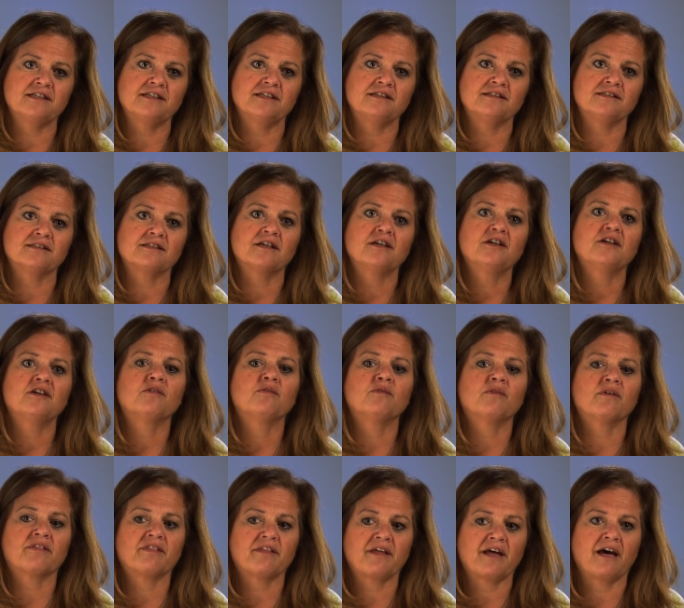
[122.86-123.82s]
is
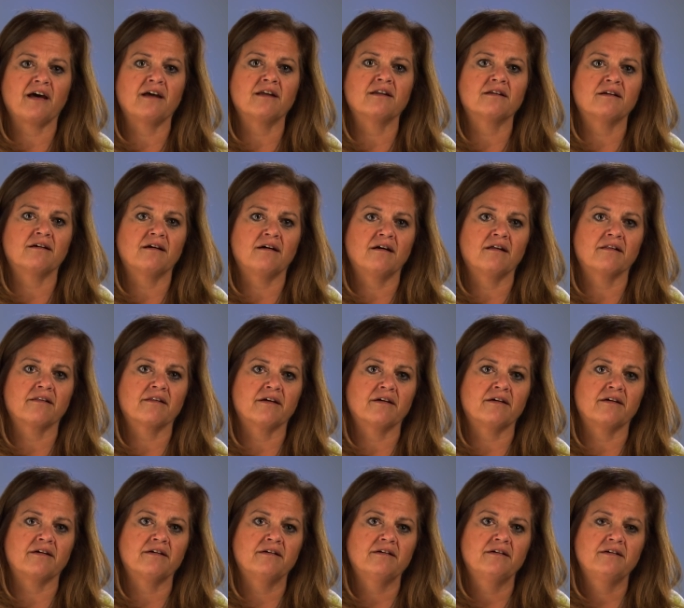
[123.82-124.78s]
without all
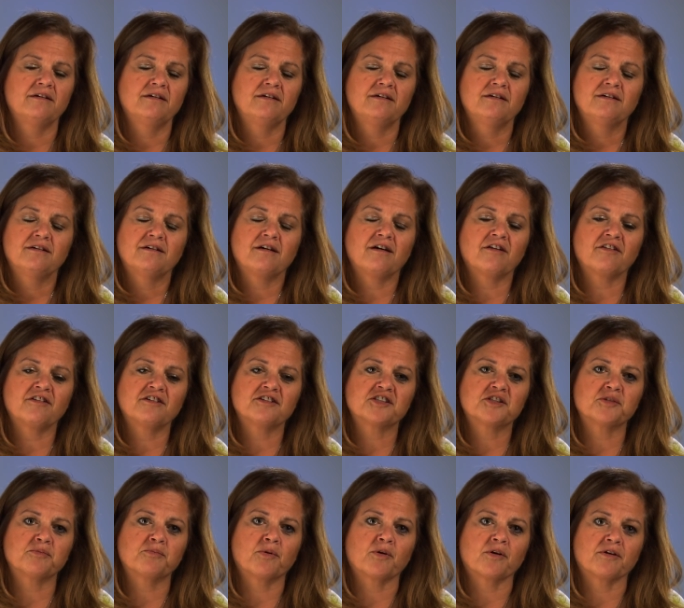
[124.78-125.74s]
the, all the
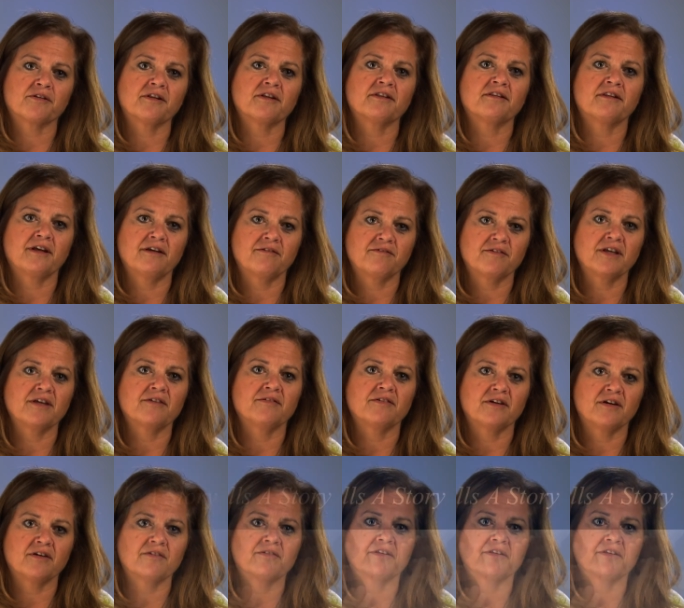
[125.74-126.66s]
support that they've given